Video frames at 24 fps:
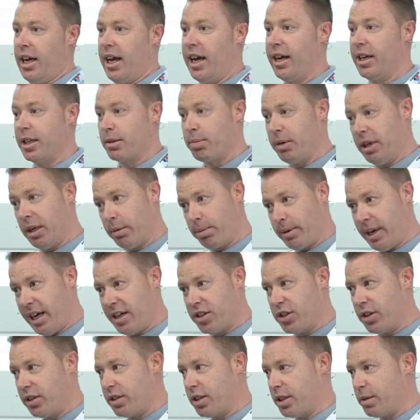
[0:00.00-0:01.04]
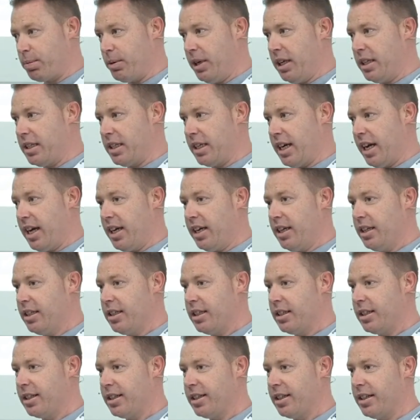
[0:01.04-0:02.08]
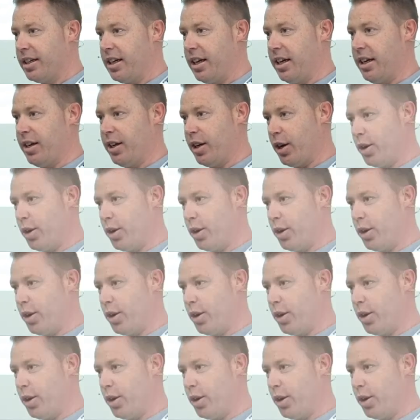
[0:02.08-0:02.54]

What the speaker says: And it's been a pleasure to speak today, and I